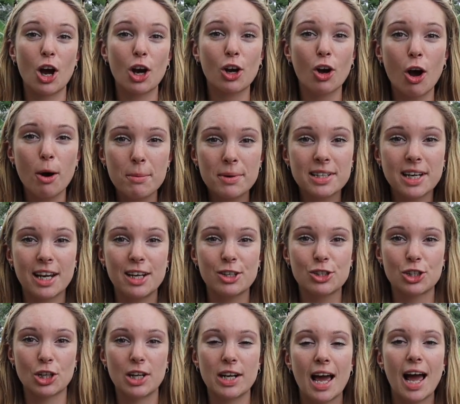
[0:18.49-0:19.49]

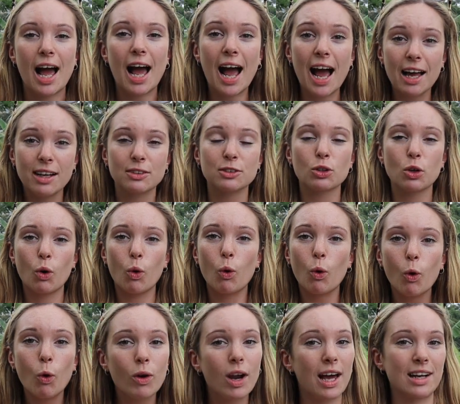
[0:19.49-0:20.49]
accommodation and
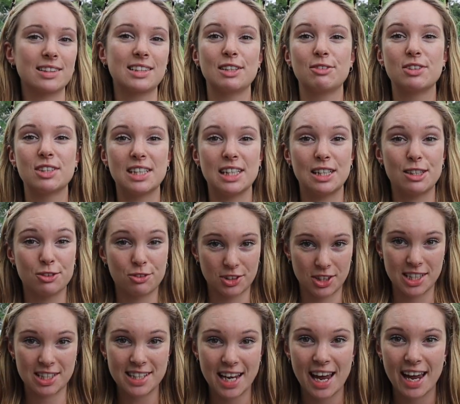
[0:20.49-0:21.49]
all activities for
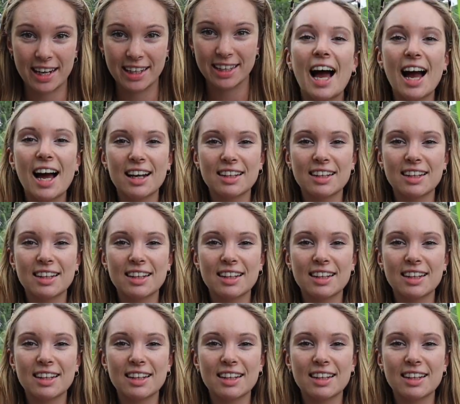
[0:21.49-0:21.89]
the day.